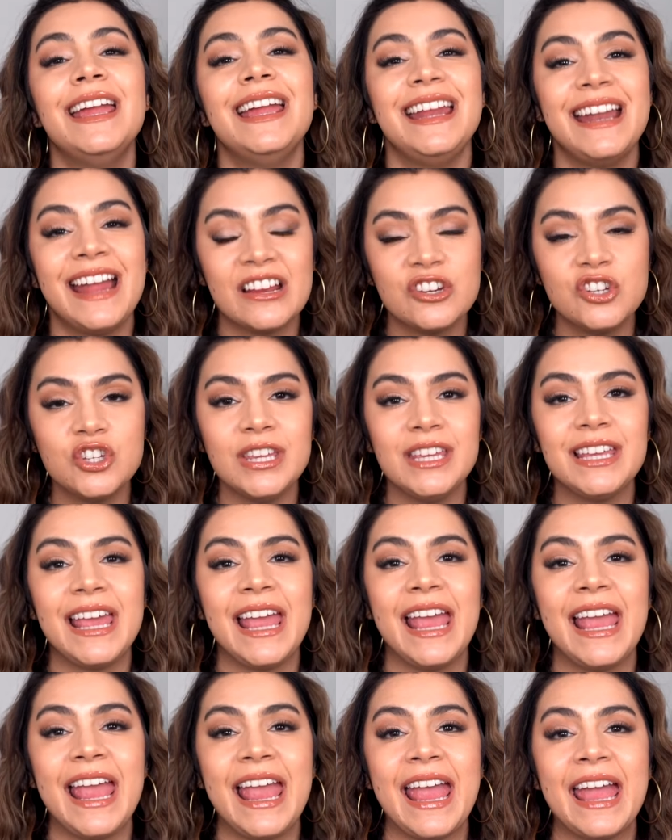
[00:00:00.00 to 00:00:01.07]
It actually
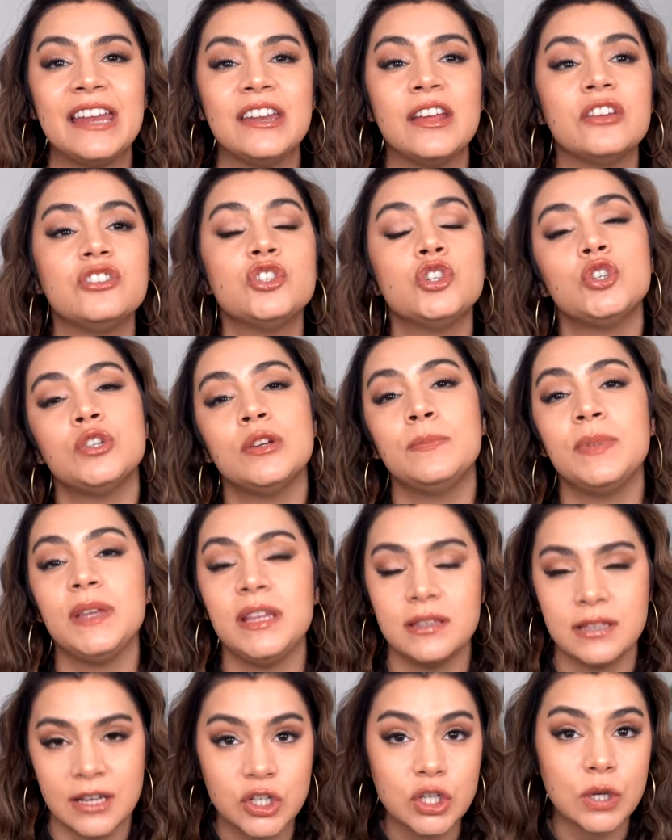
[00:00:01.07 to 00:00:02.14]
can strip
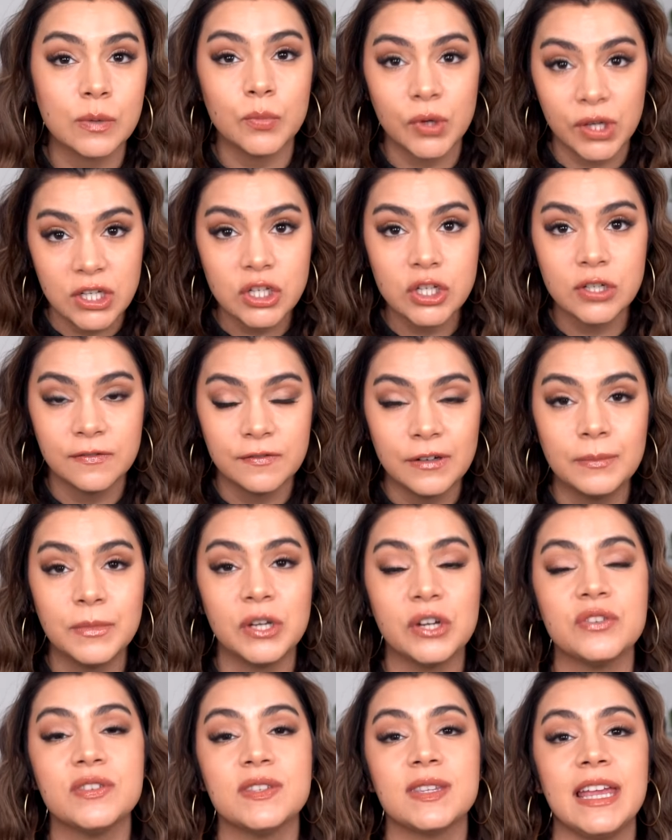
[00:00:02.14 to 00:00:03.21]
essential moisture from
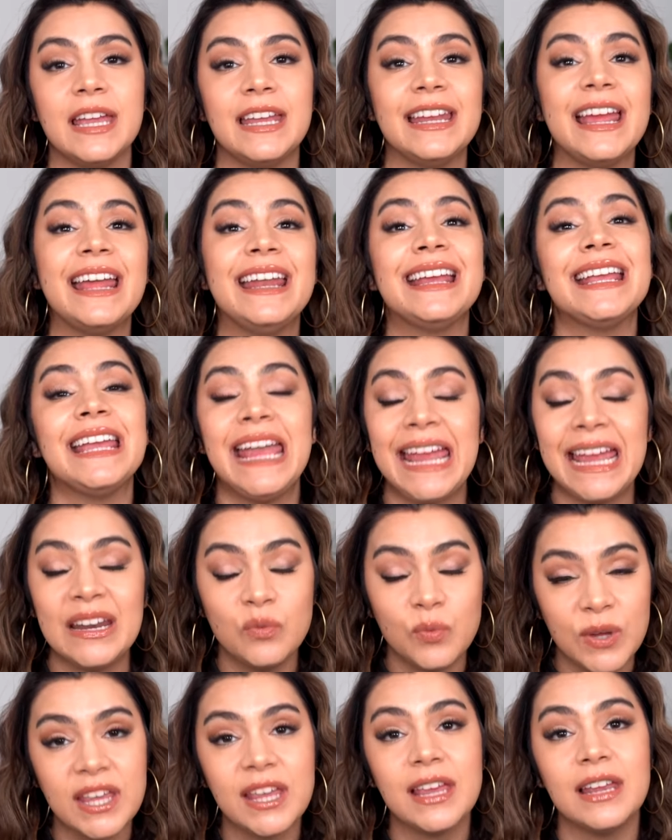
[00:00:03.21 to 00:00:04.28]
your skin and it can
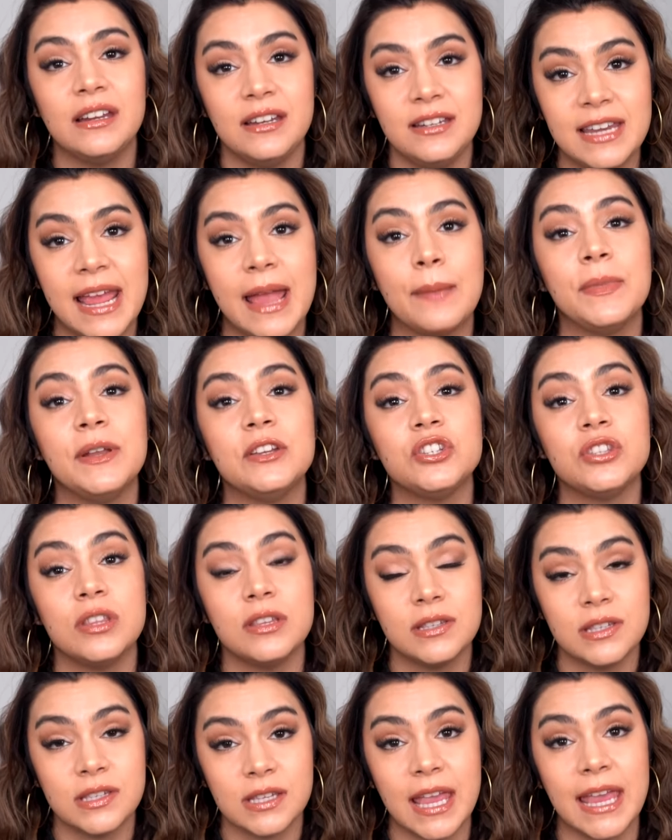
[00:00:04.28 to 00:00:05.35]
weaken and damage the
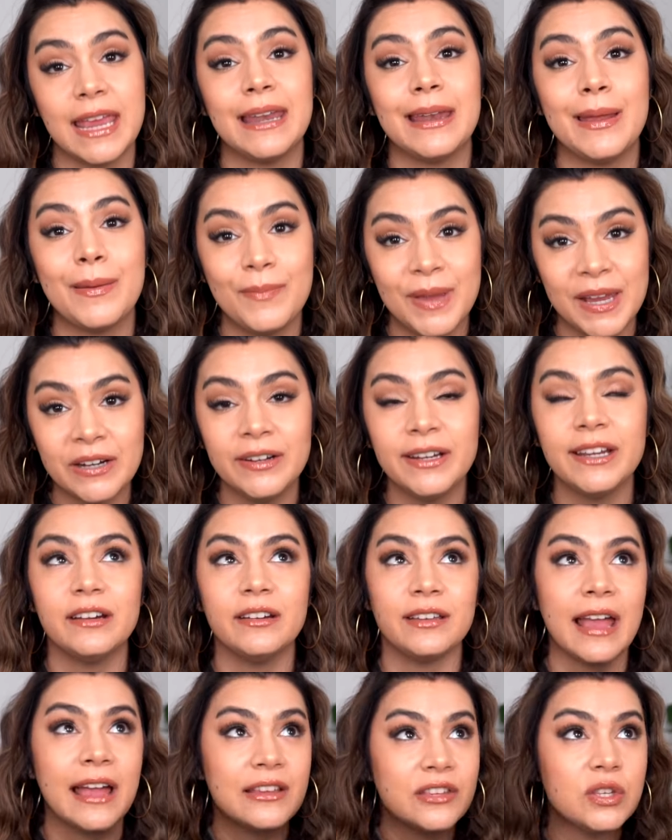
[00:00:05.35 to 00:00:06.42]
skin barrier.
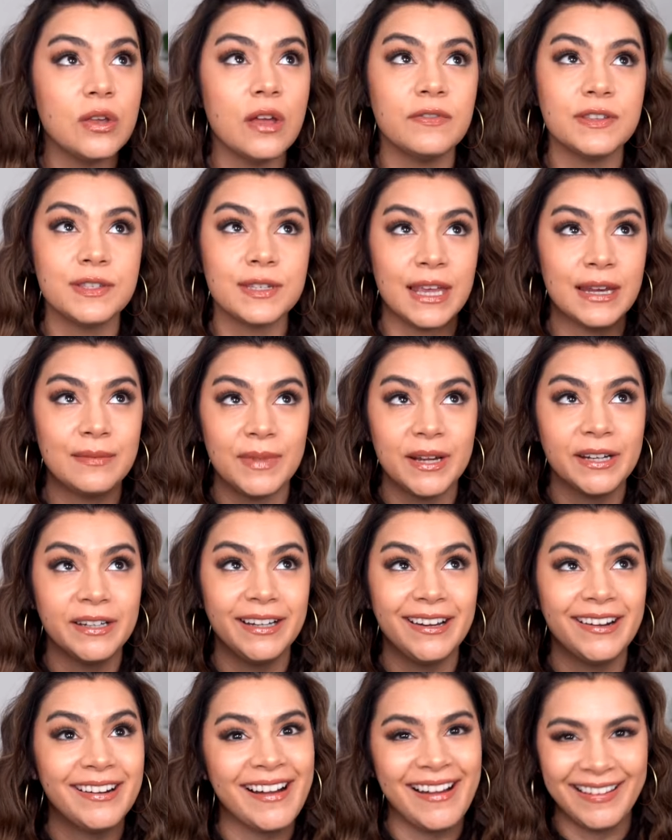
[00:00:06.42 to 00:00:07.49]
Yes, you have a skin
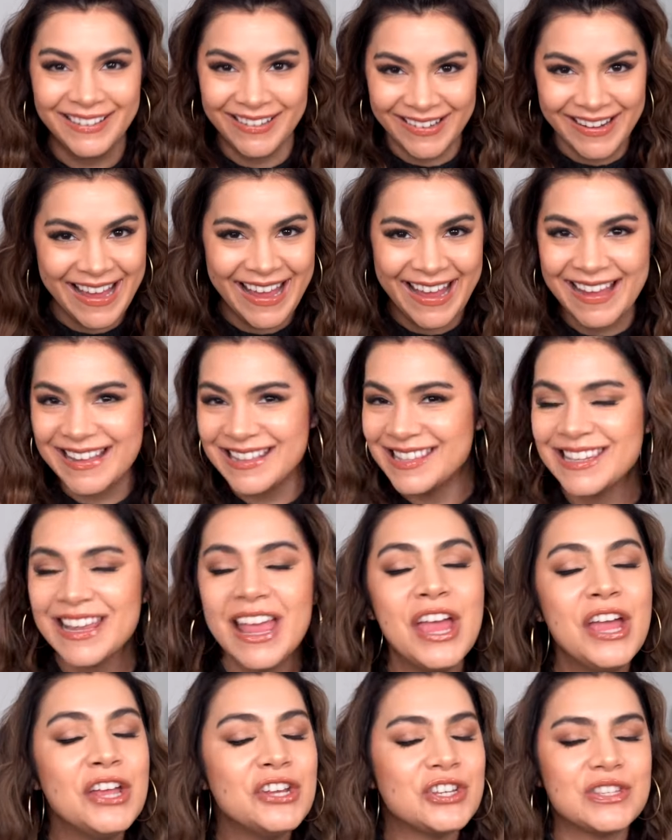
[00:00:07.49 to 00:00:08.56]
barrier on your hands,
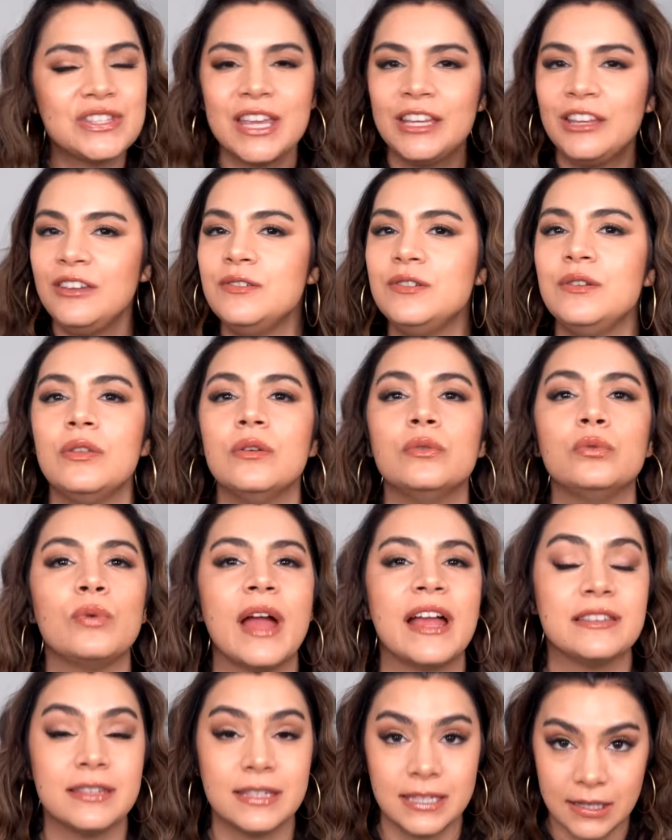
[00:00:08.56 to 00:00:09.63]
just like you do the
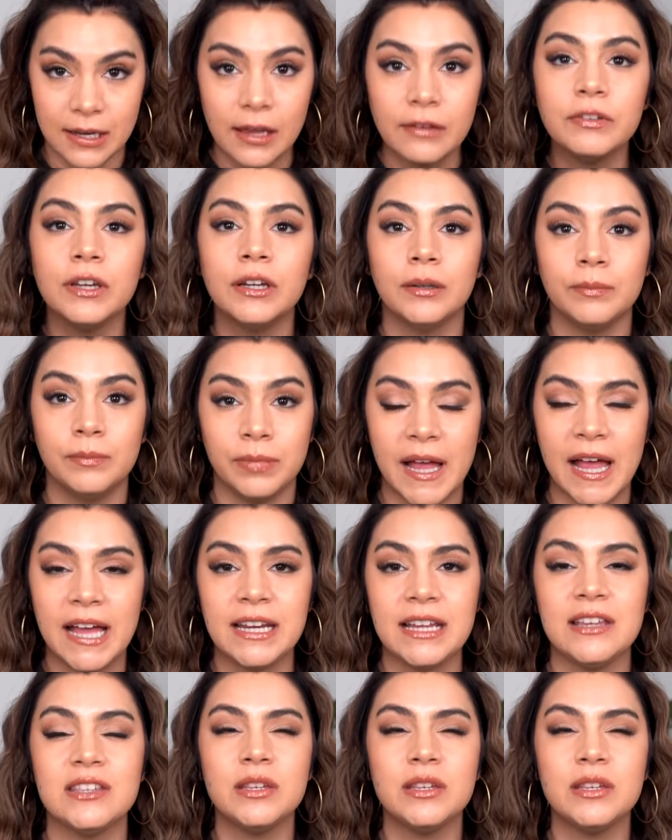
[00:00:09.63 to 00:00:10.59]
rest of your body.